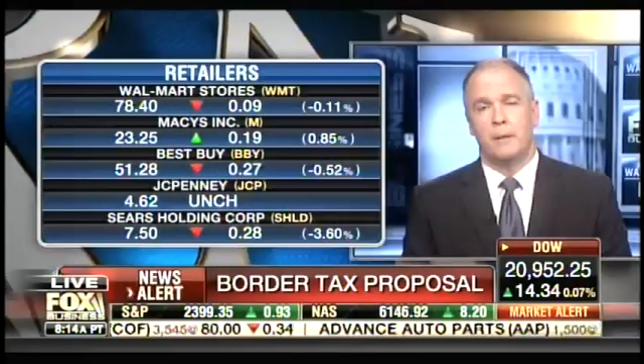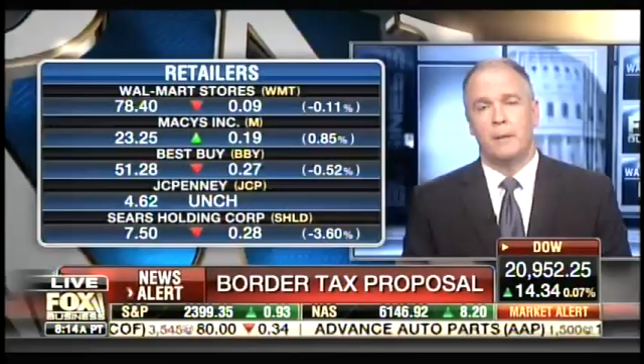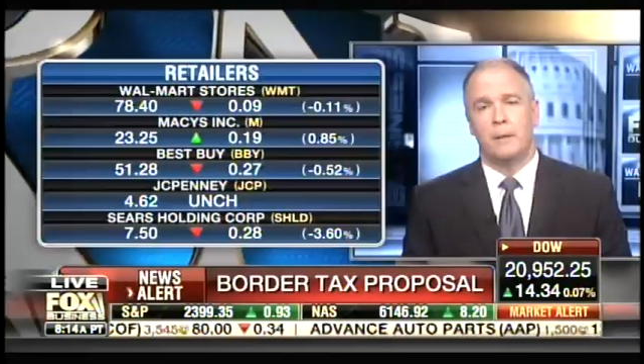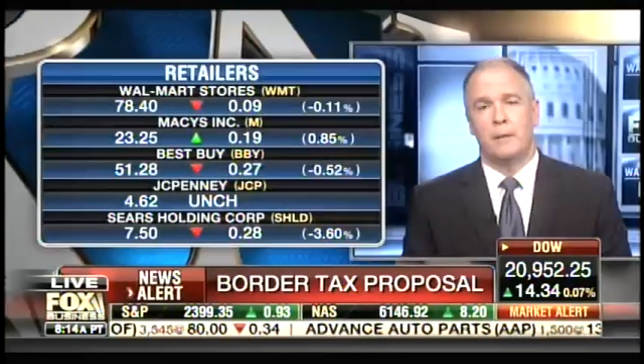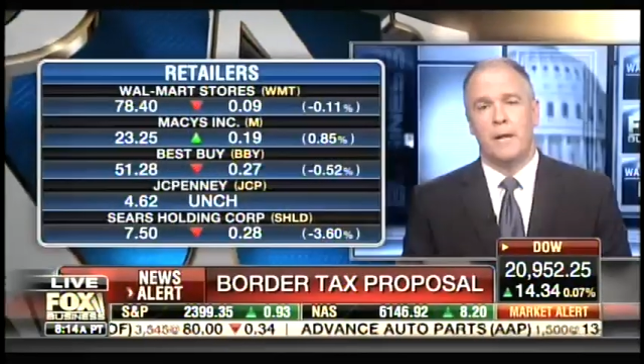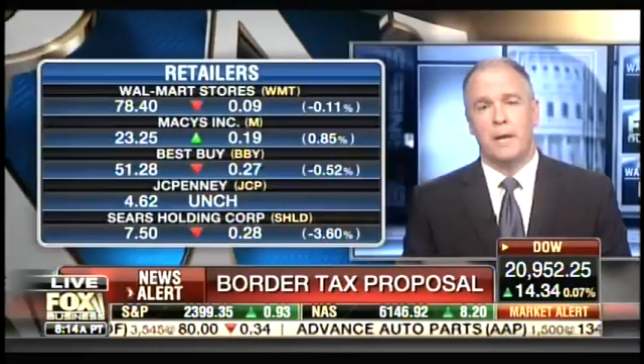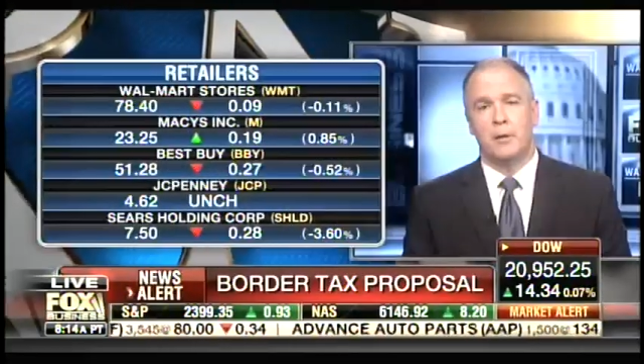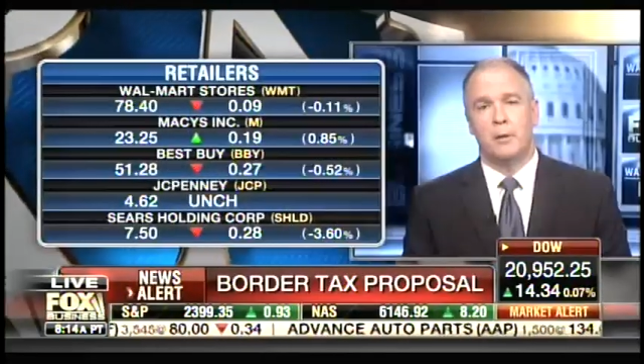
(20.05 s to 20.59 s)

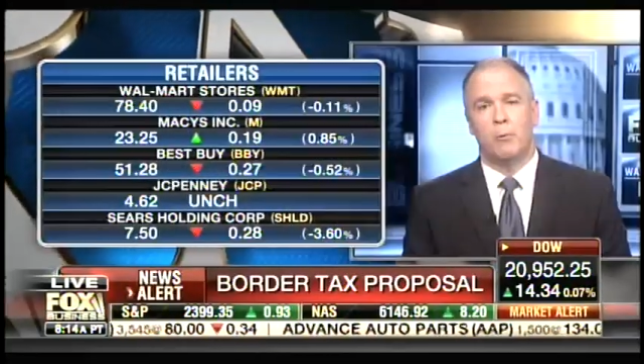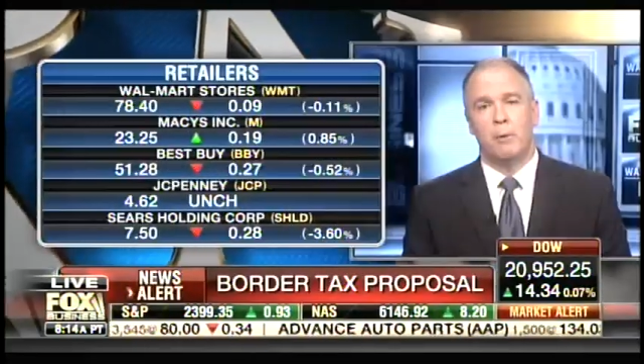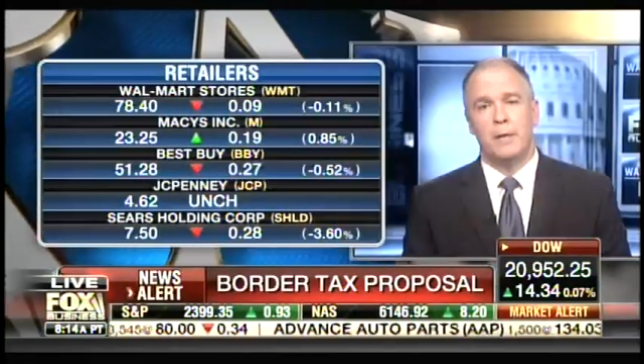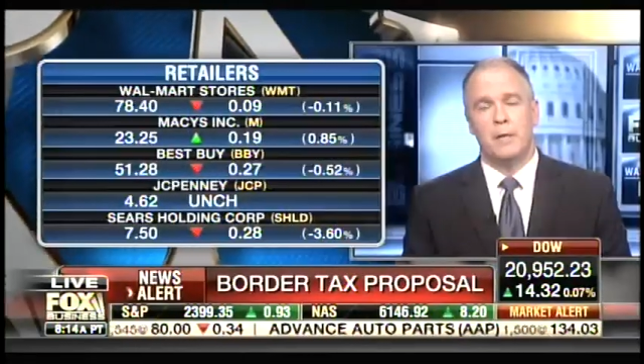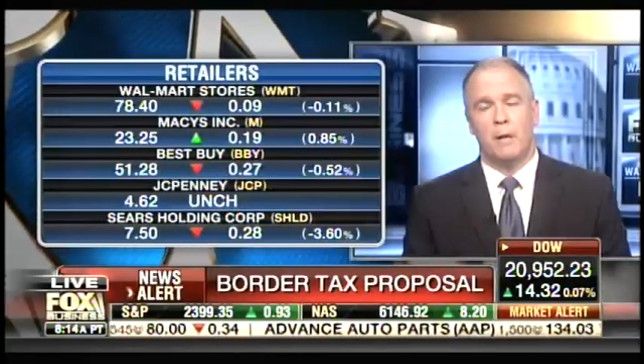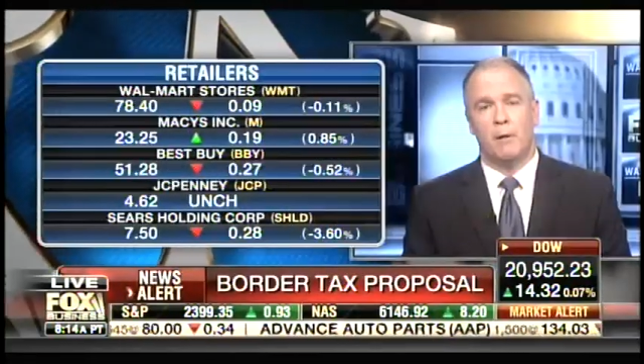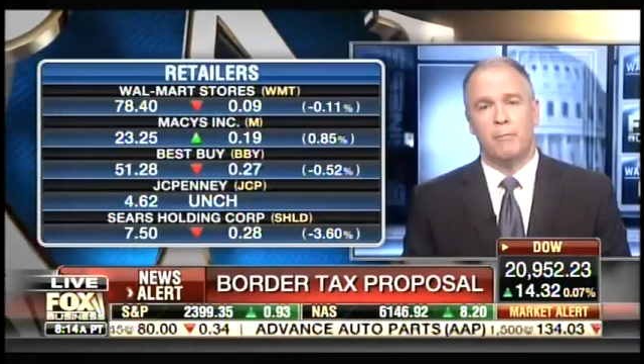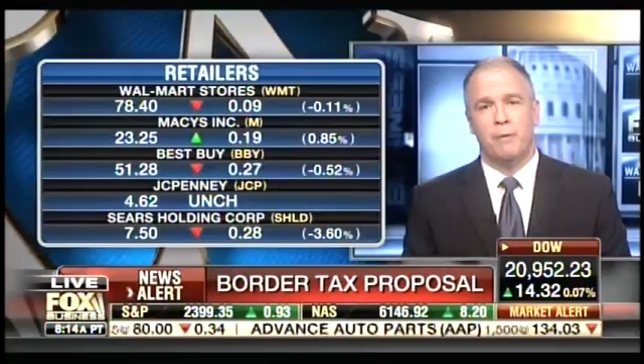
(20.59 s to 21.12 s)
National
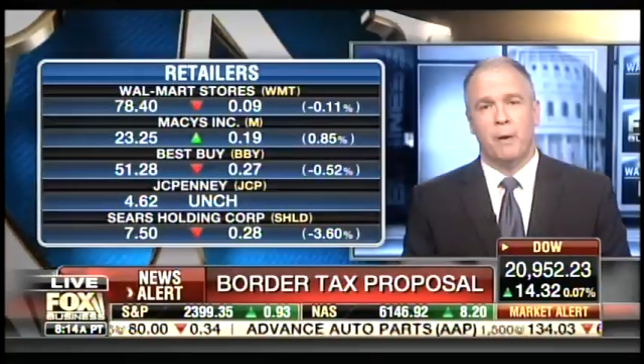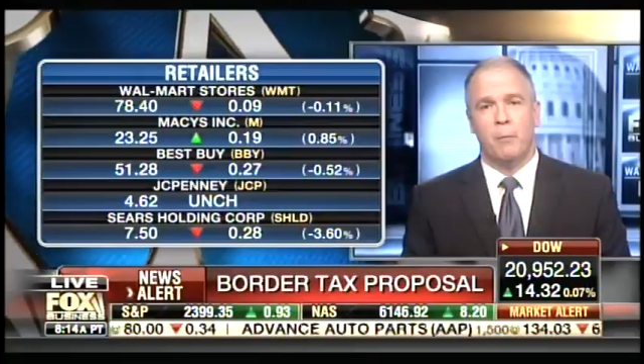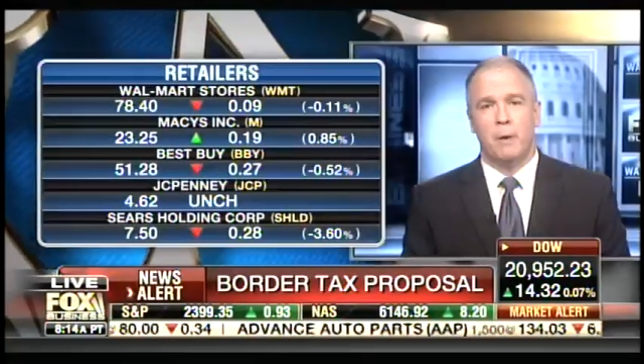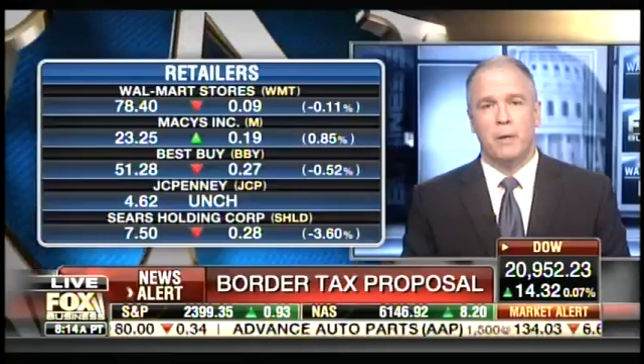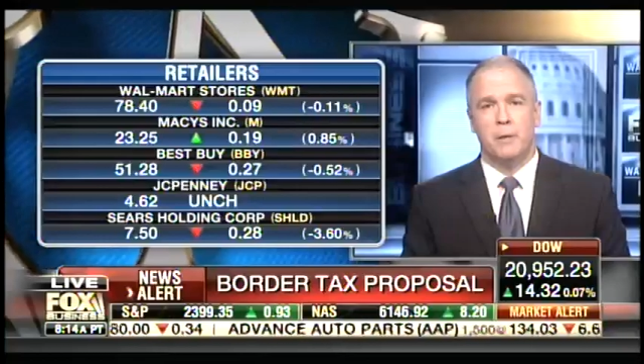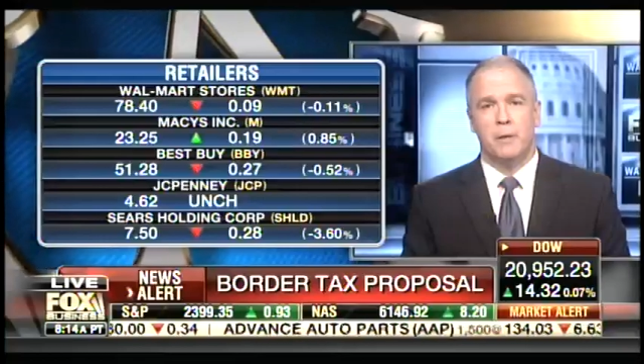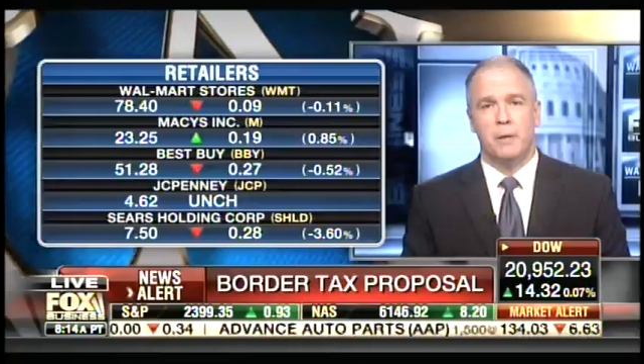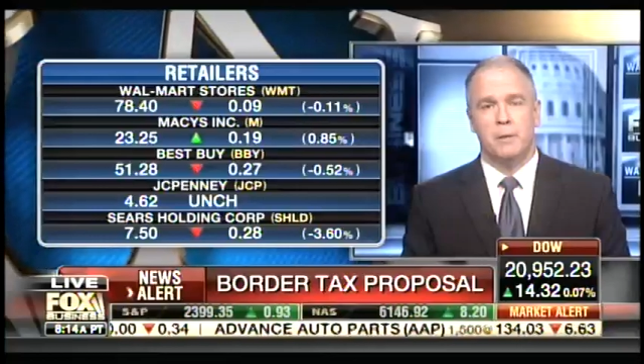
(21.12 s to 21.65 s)
Retail
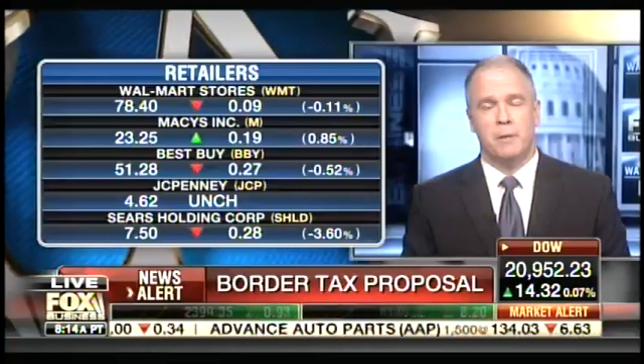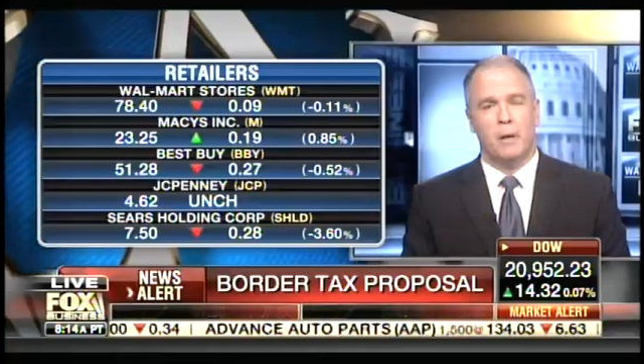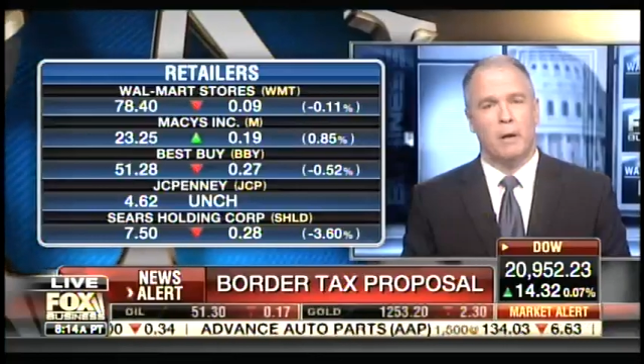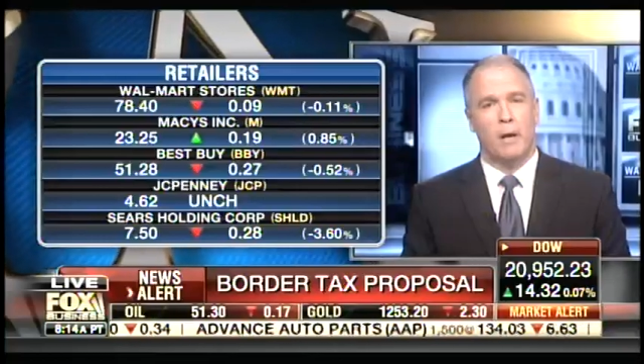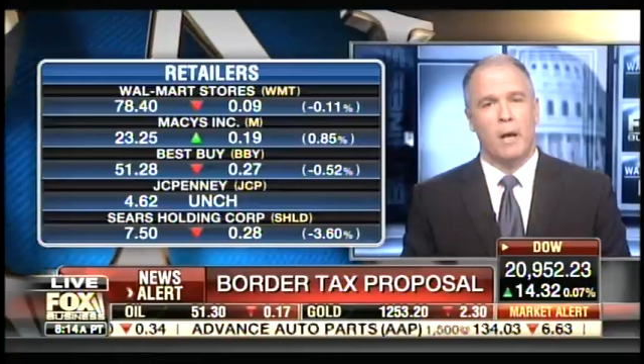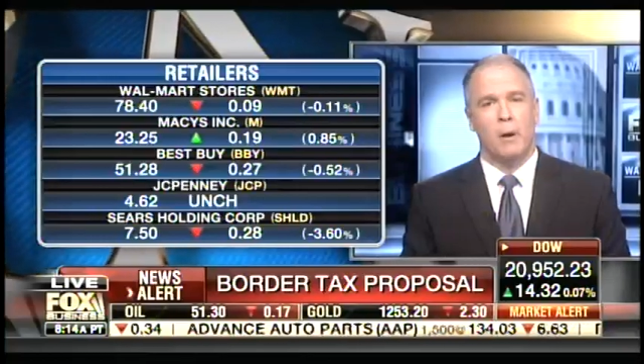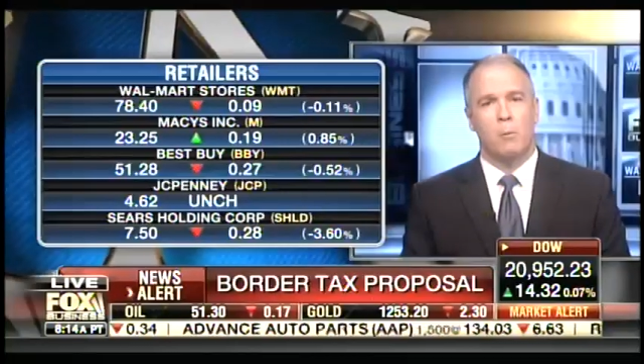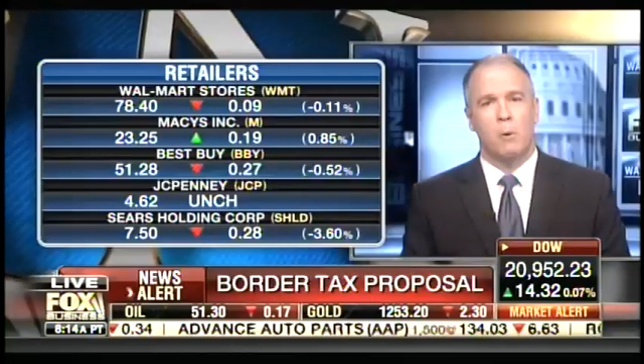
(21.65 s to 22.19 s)
Federation has done a
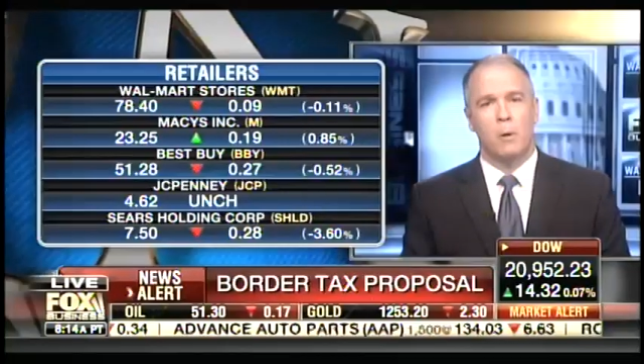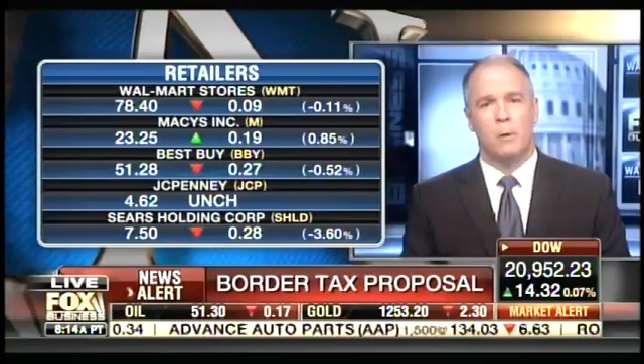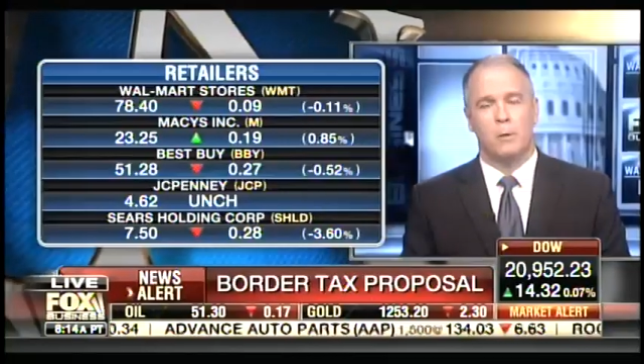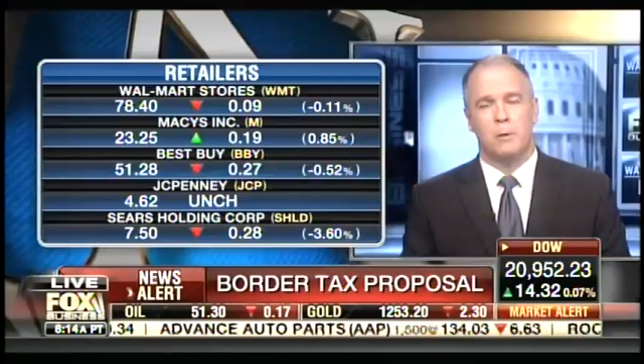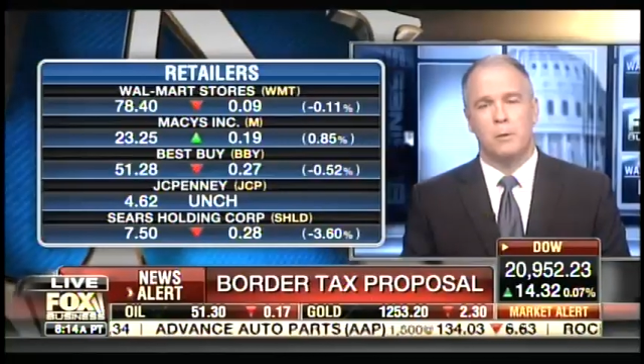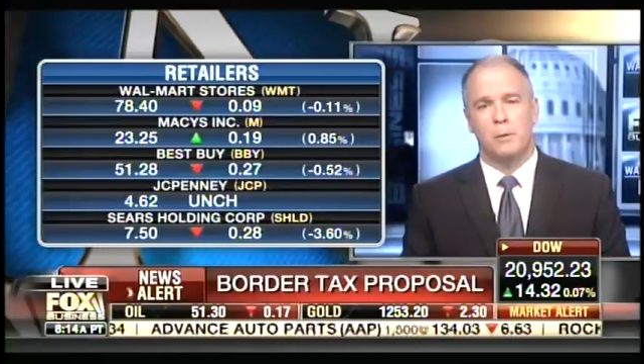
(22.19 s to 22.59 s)
lot of work